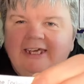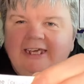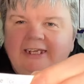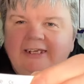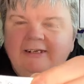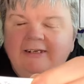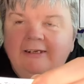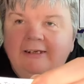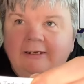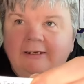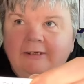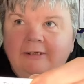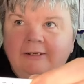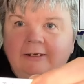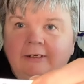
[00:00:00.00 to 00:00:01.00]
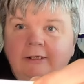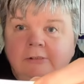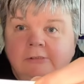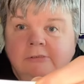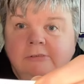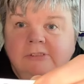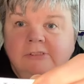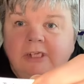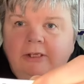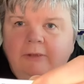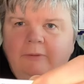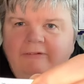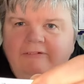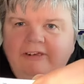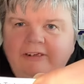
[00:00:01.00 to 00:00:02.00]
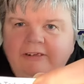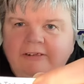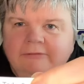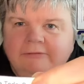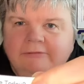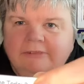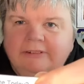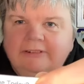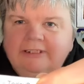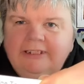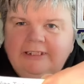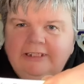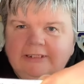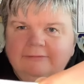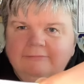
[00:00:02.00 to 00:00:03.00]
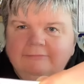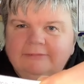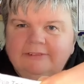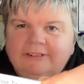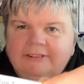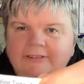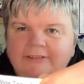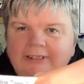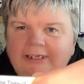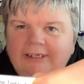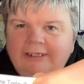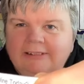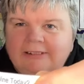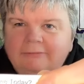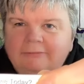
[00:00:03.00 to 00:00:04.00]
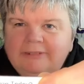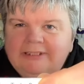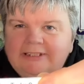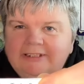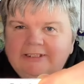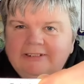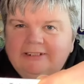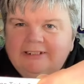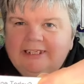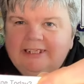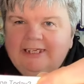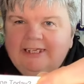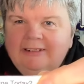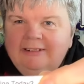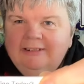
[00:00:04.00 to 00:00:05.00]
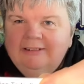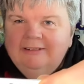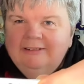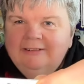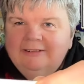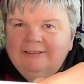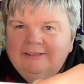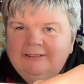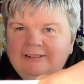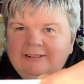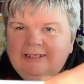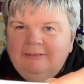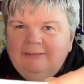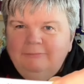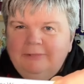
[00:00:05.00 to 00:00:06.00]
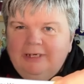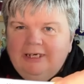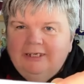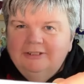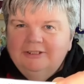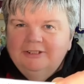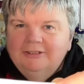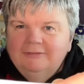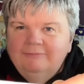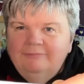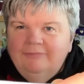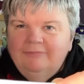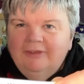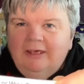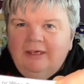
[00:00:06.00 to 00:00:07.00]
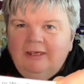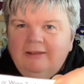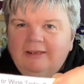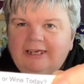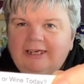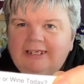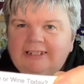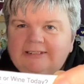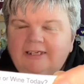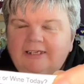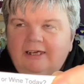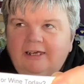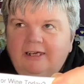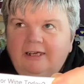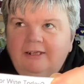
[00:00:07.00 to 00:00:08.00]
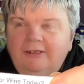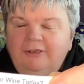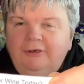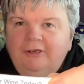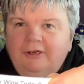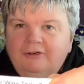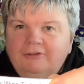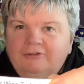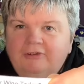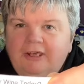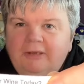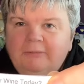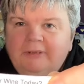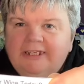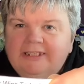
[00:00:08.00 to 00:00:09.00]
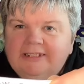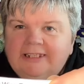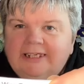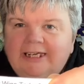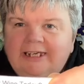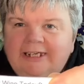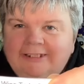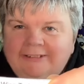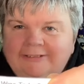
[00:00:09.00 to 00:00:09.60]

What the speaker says: in January, I think. So, yeah, I'll be stitching on it again in March. That is a New York Dreamer design.